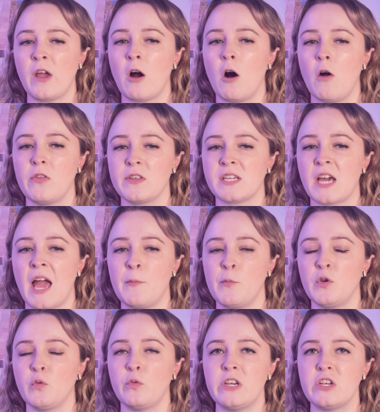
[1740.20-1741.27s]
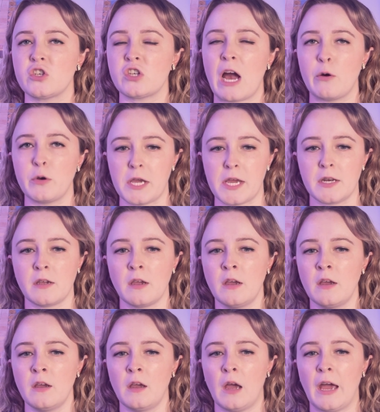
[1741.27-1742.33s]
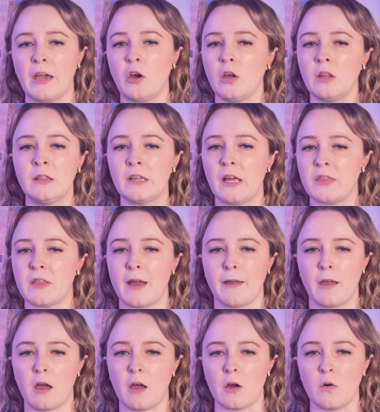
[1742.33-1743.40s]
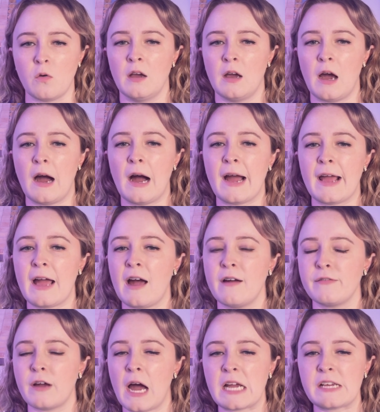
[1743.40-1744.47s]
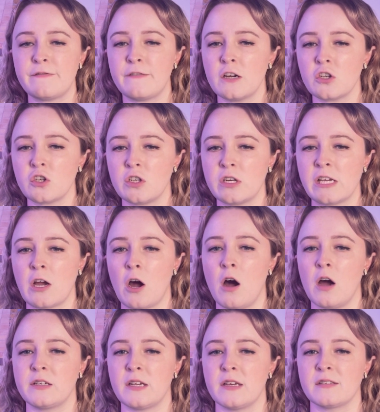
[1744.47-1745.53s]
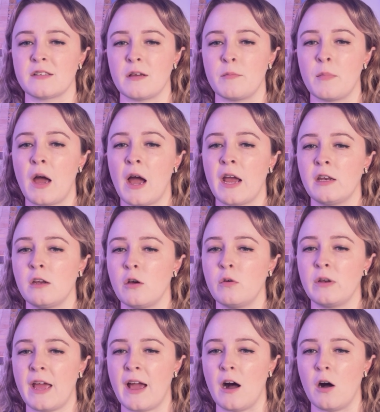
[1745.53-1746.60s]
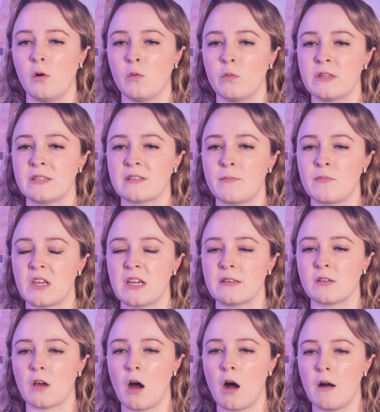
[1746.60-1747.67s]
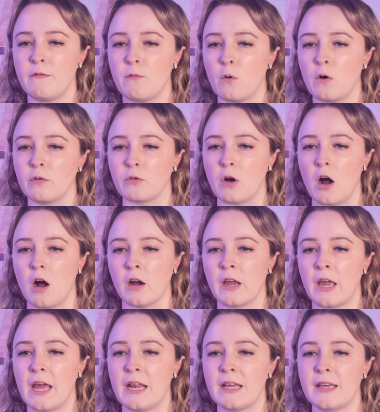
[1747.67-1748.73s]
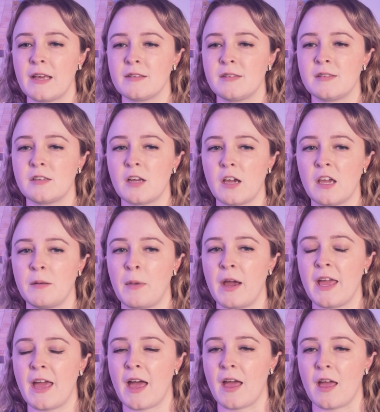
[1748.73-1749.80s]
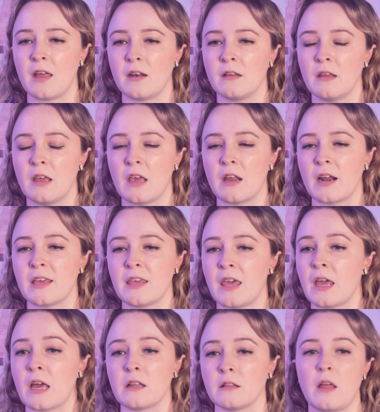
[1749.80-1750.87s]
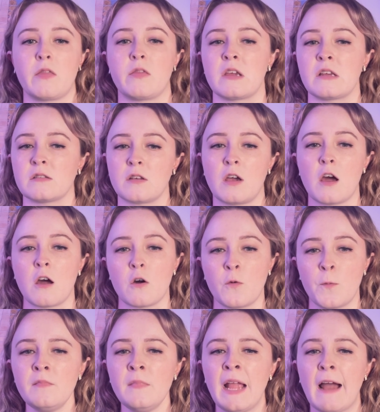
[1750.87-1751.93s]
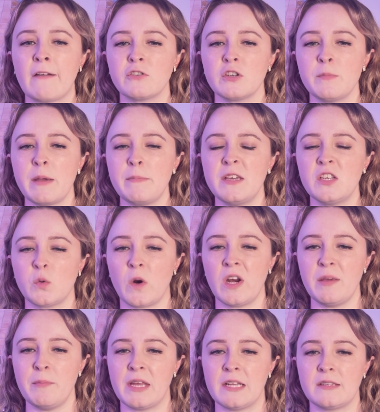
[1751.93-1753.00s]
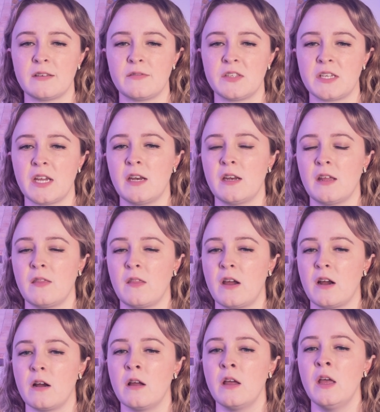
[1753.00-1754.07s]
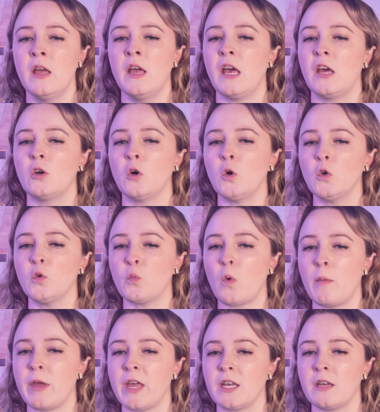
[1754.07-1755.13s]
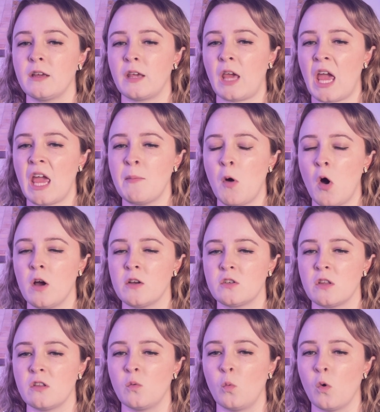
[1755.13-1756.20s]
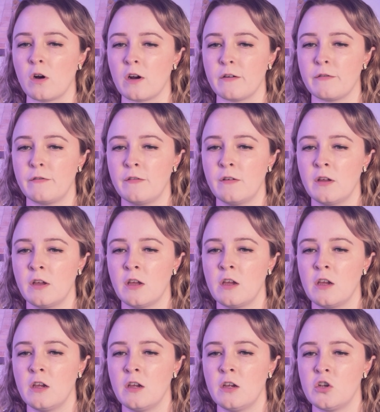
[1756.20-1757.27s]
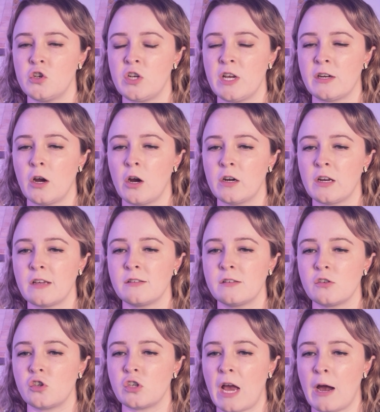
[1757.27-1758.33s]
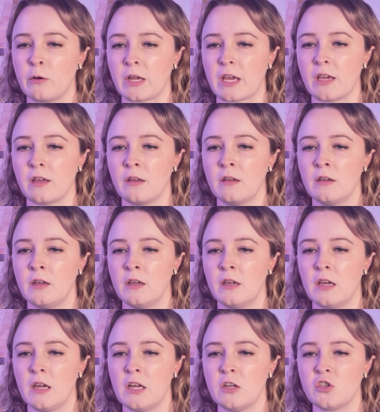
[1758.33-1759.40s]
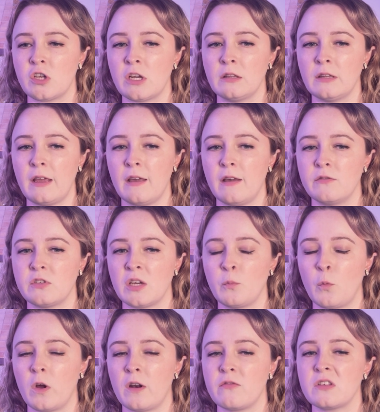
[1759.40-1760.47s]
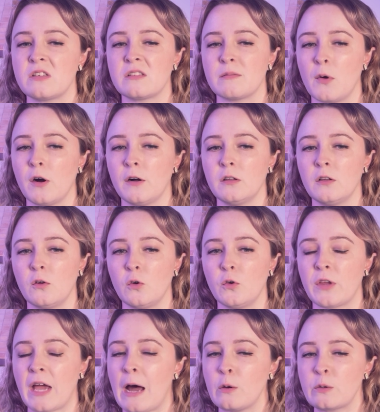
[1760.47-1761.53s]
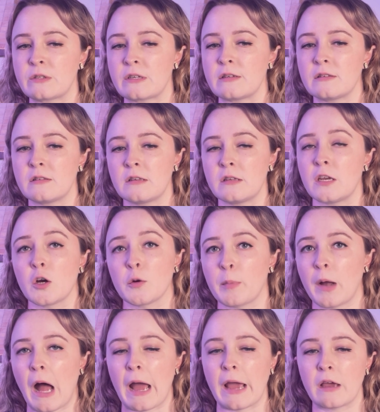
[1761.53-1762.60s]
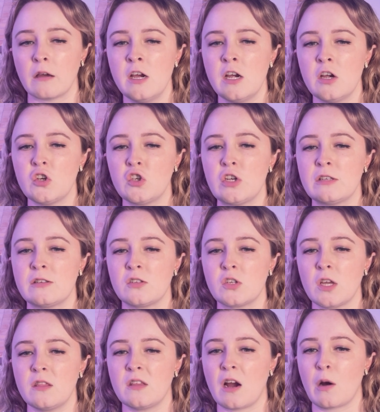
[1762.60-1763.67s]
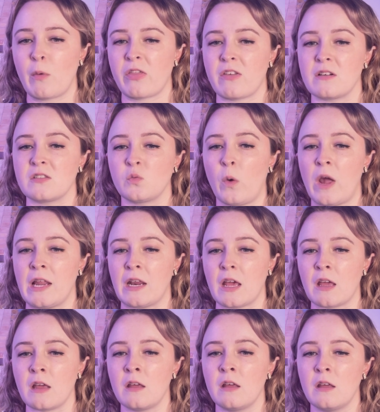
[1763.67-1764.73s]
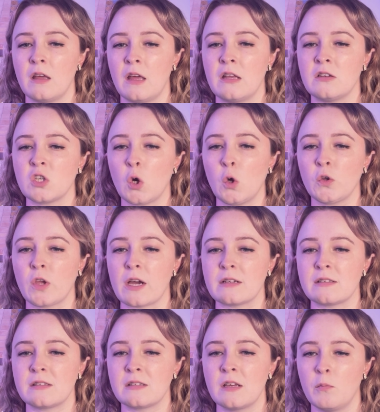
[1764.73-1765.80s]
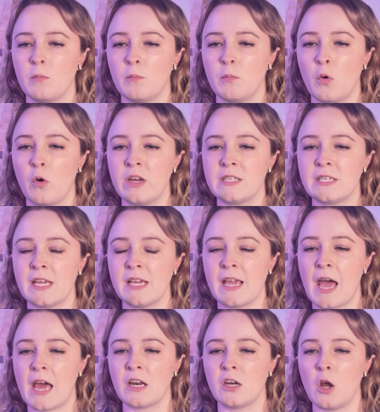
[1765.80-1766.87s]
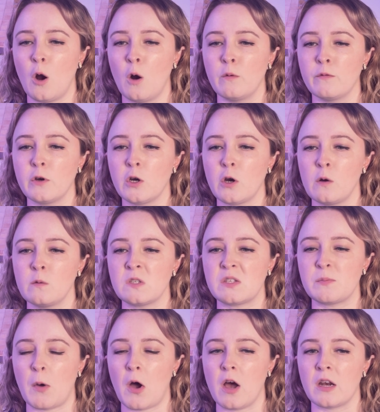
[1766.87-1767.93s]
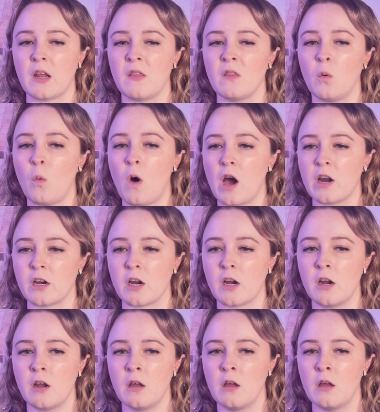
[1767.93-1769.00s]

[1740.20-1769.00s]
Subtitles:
all the time when we shouted. I couldn't let that go. I have high-functioning autism, I know now, when something is off or wrong, and it gets stuck in my head, and I can't let things go. After maybe 20 minutes of standing there, an old woman came onto the wharf. She had heard us shouting, and she lived in one of the small old houses nearby. She stood there with us waiting, and told us, pointing at an overgrown spot in the water,